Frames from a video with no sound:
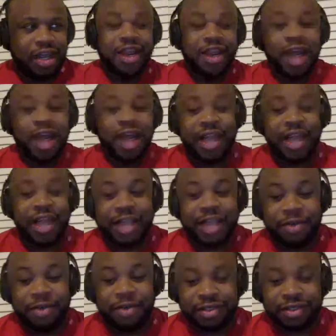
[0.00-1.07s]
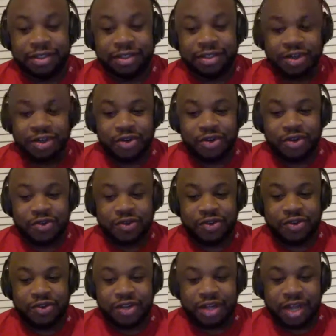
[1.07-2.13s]
And I like Tyrese, so
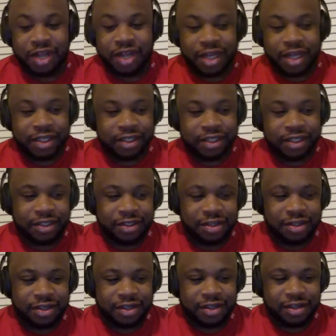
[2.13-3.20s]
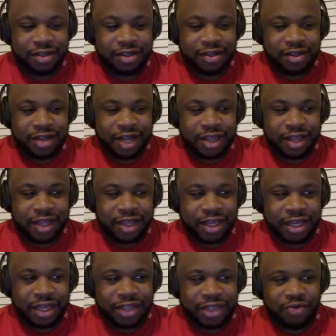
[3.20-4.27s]
I think
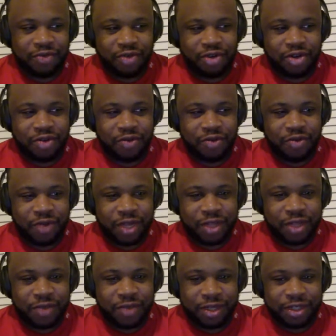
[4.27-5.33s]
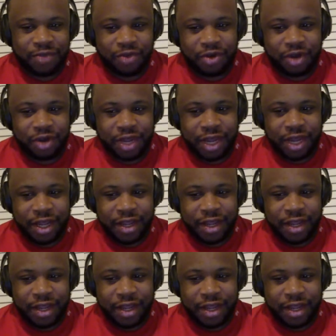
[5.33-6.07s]
that's the wrong guy.